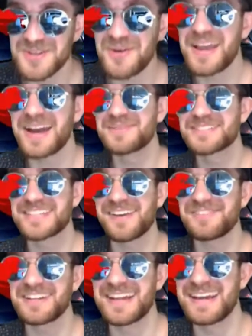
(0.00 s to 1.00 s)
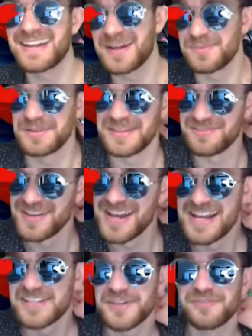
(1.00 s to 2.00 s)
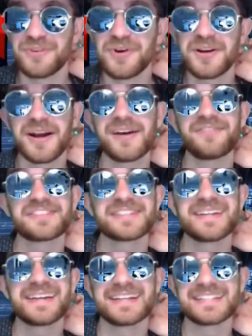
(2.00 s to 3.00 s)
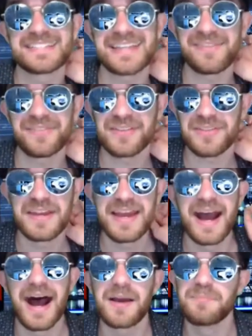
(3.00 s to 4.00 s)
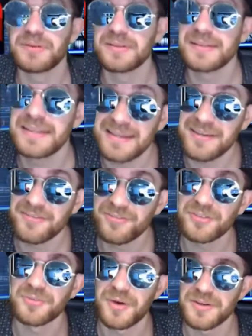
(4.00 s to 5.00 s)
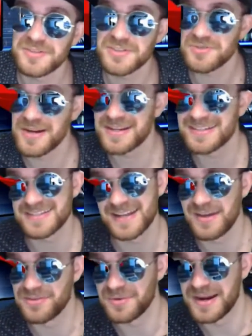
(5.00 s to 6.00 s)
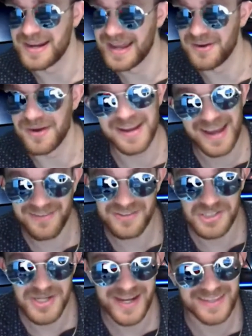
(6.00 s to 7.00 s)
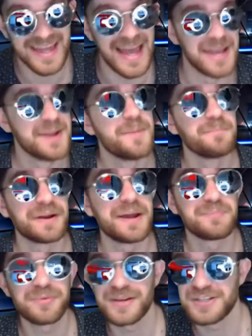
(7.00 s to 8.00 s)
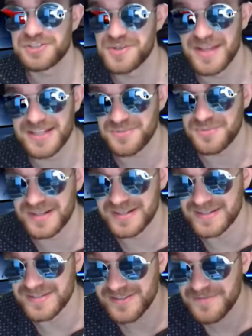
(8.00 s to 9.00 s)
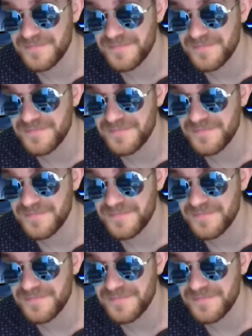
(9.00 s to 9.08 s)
oh yeah, it was 7 and 8, I believe. So Volkov sitting at 7th. I believe Rozenstruik is in 8th right now. I'd have to check that, but I'm pretty sure that's what it is.